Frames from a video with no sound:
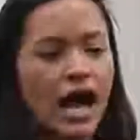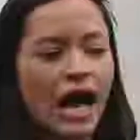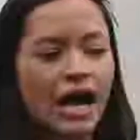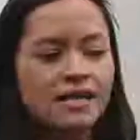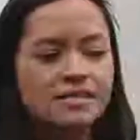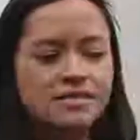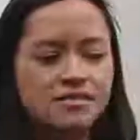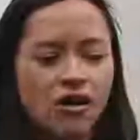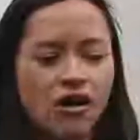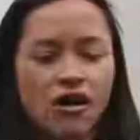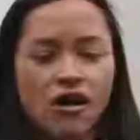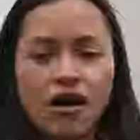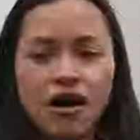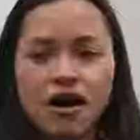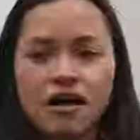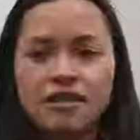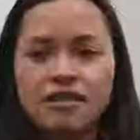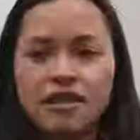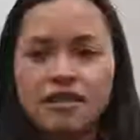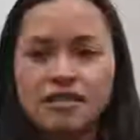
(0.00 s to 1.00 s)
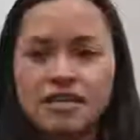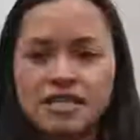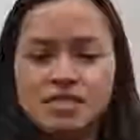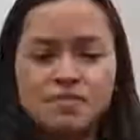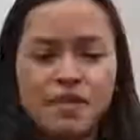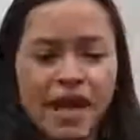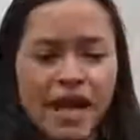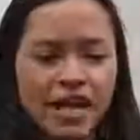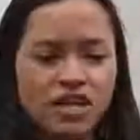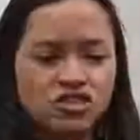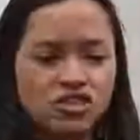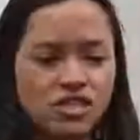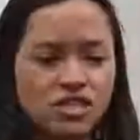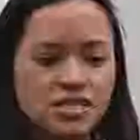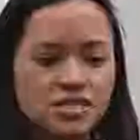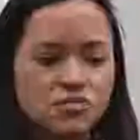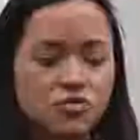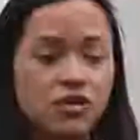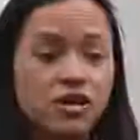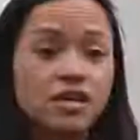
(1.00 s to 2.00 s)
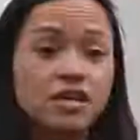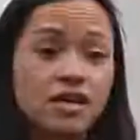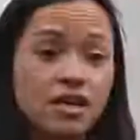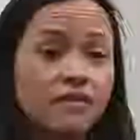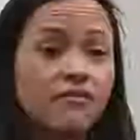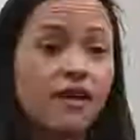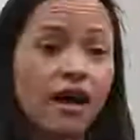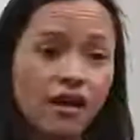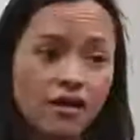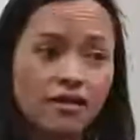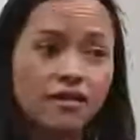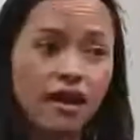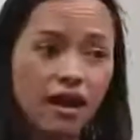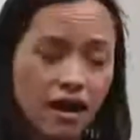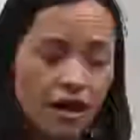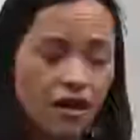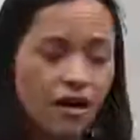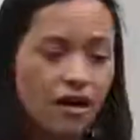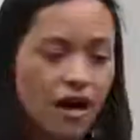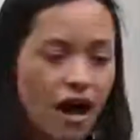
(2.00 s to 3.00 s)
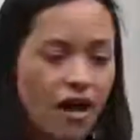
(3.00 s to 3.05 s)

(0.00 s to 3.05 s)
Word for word: I saw that these patients were in need of health care,